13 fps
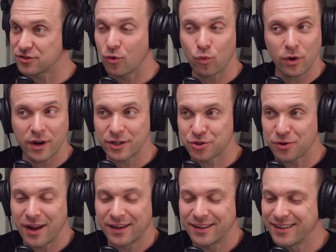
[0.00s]
So we're not
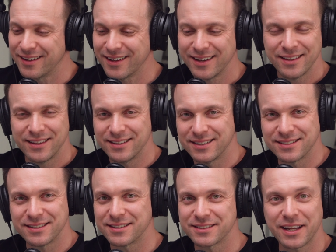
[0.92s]
this
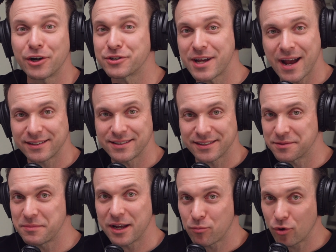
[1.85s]
isn't a scare tactic to
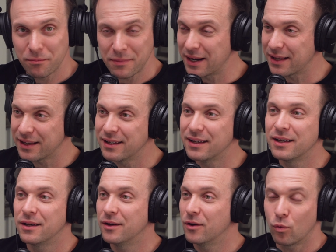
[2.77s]
make more money.
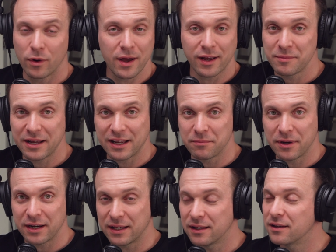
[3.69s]
We're not going to make any
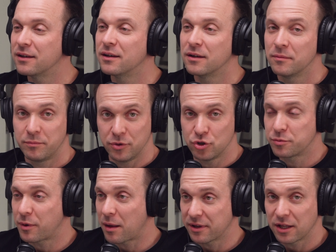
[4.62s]
money. But you should
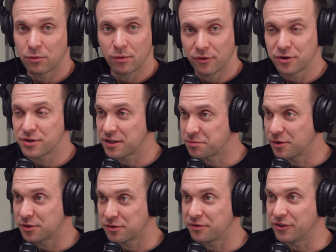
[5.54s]
probably get a reverse
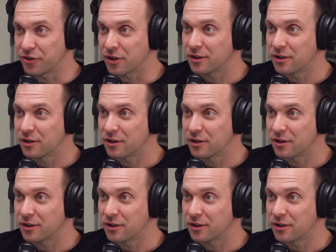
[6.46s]
osmosis filter.